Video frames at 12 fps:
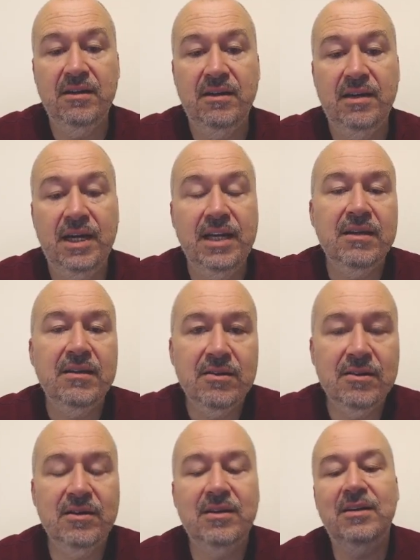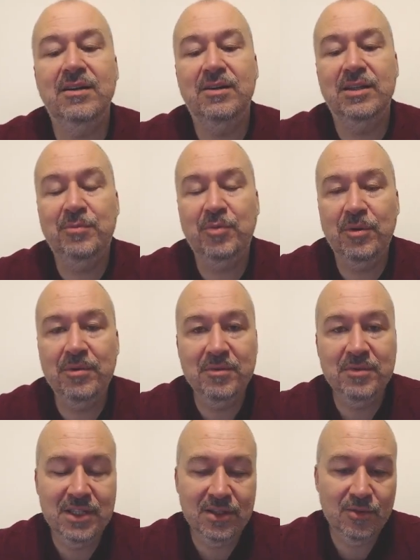and the problem
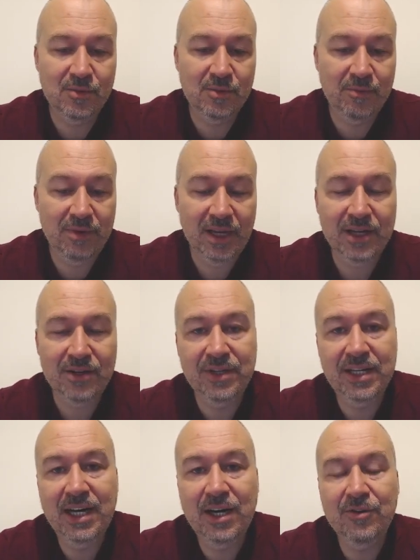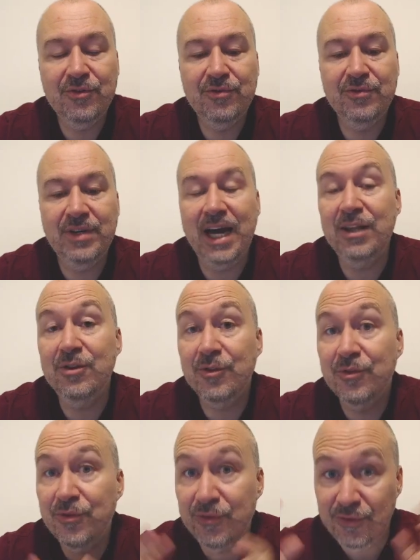is that black ran out of
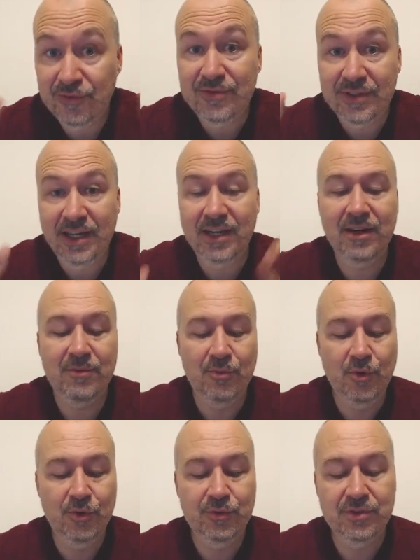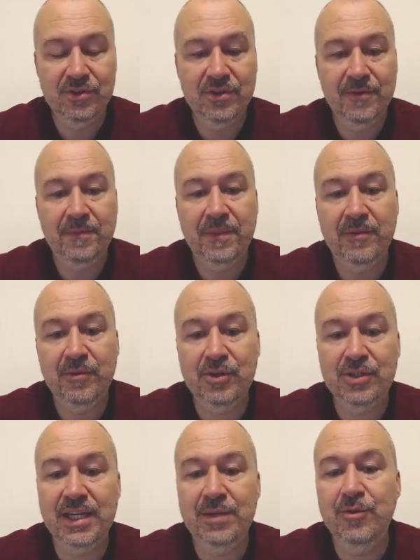Najdorf, moves.
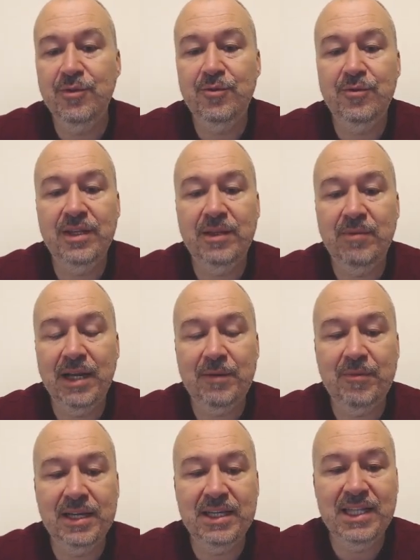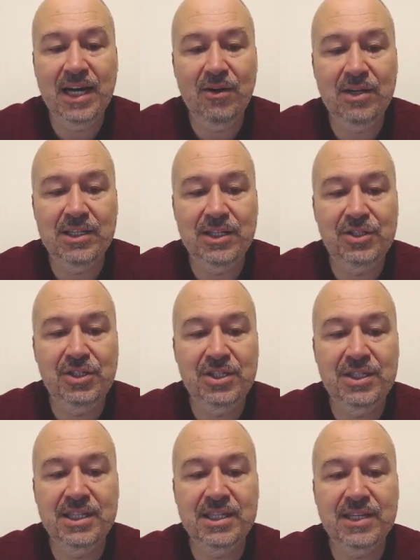Because any move that black plays now, let's say
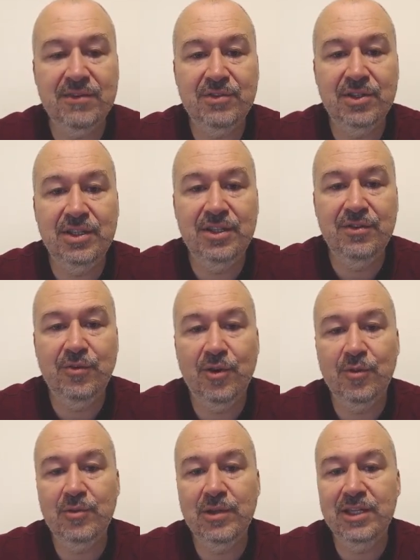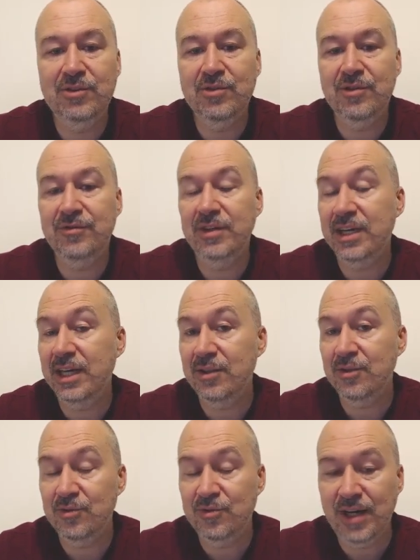g6 after d4 would lead to a
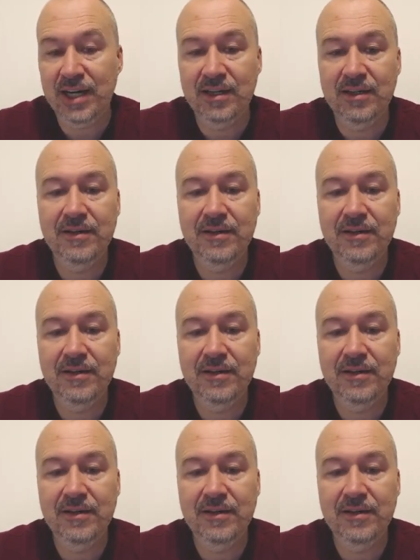fianchetto dragon.